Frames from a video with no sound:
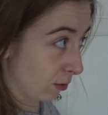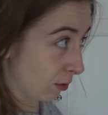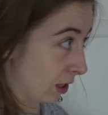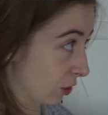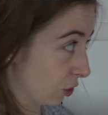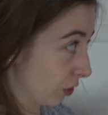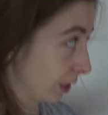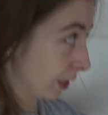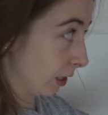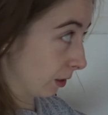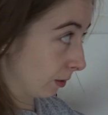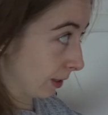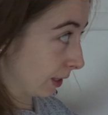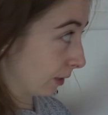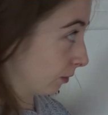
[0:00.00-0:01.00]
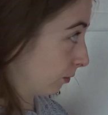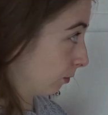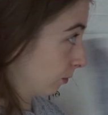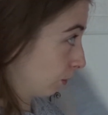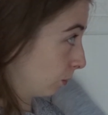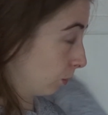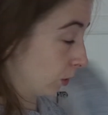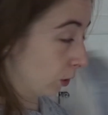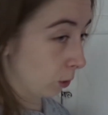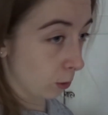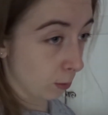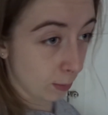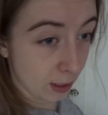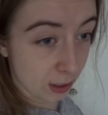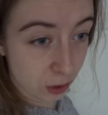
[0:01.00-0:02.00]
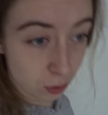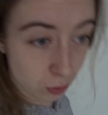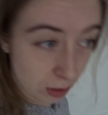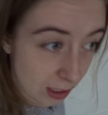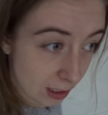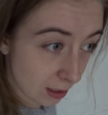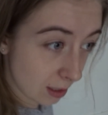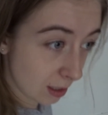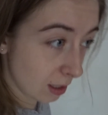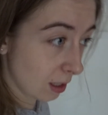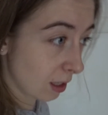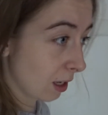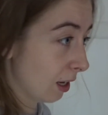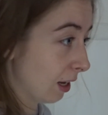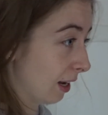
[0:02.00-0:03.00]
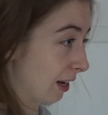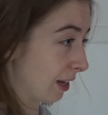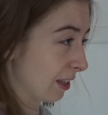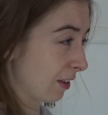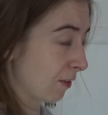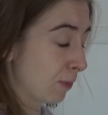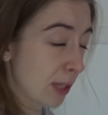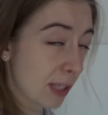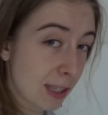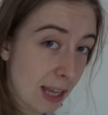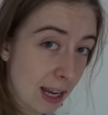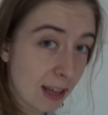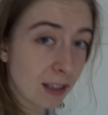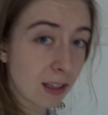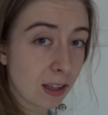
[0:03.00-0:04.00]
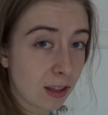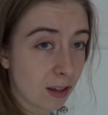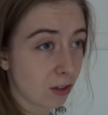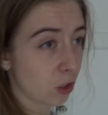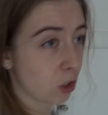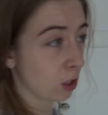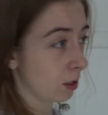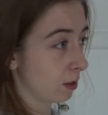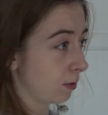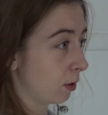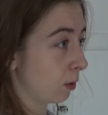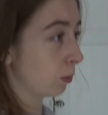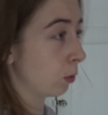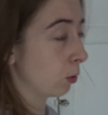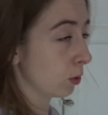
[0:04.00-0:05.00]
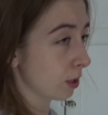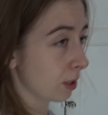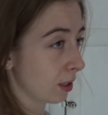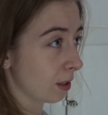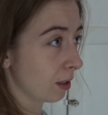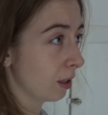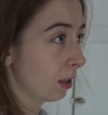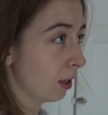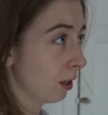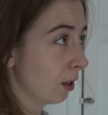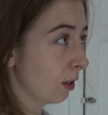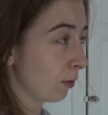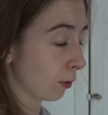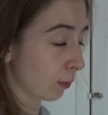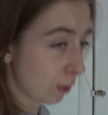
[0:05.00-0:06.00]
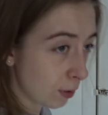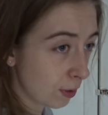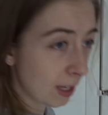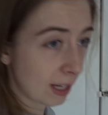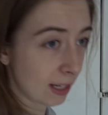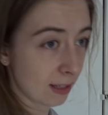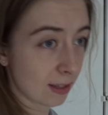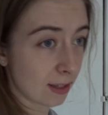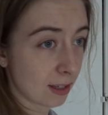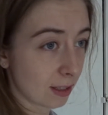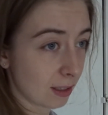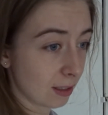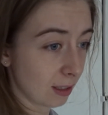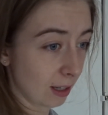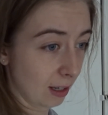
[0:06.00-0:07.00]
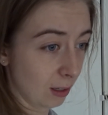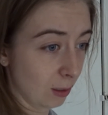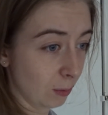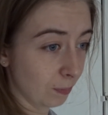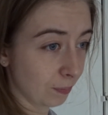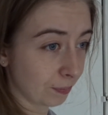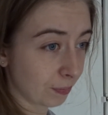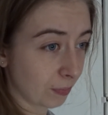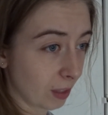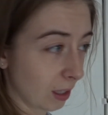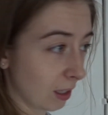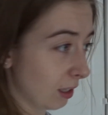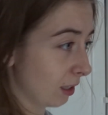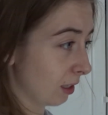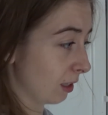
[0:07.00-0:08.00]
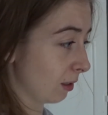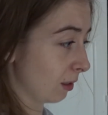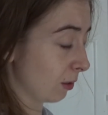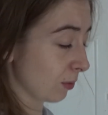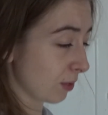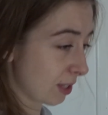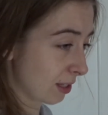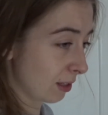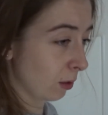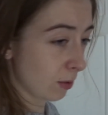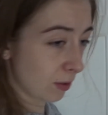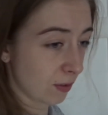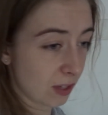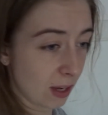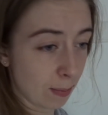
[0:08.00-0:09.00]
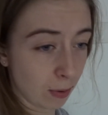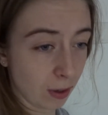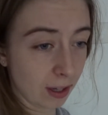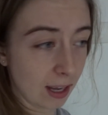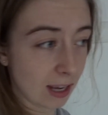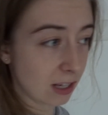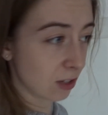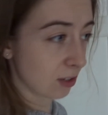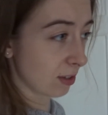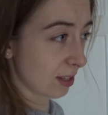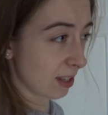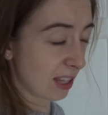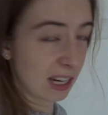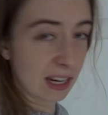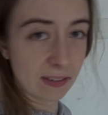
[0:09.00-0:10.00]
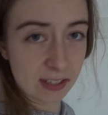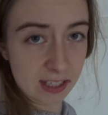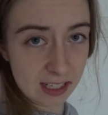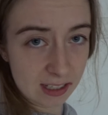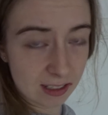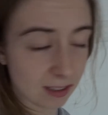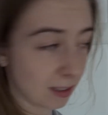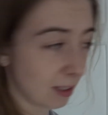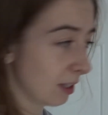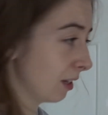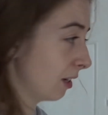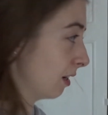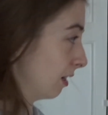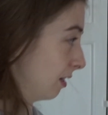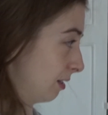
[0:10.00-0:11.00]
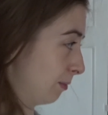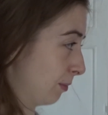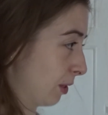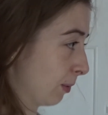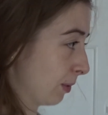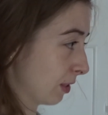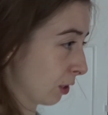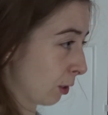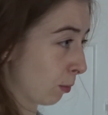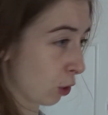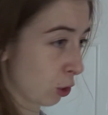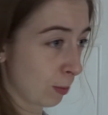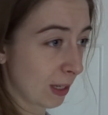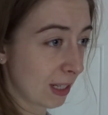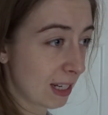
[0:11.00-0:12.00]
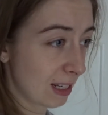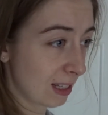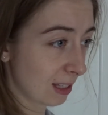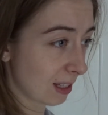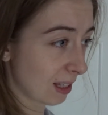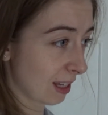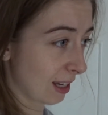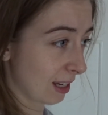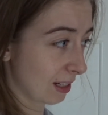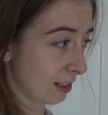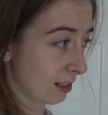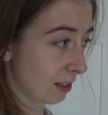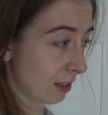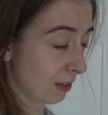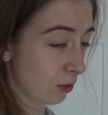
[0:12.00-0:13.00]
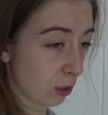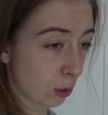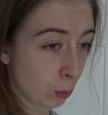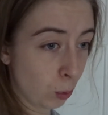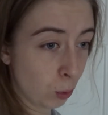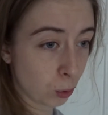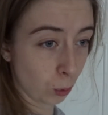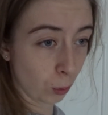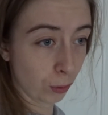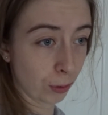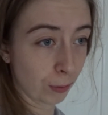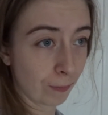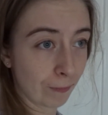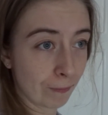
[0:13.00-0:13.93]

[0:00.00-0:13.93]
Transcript: gradually going all along my street, and they've been saying that they're going to shut off our water for a few days now, on lots of separate occasions, and they never did, but I went to go brush my teeth and they shut the water off,